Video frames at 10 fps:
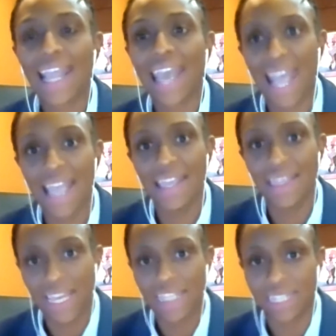can
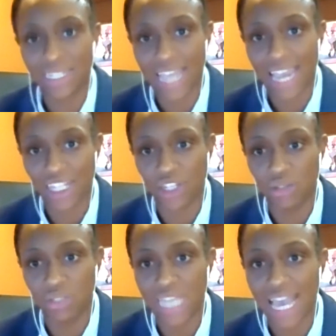lead to technical
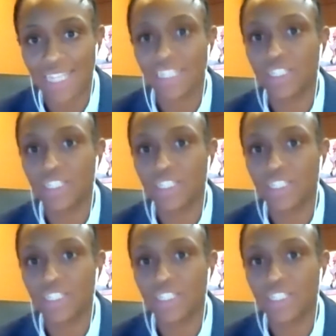debt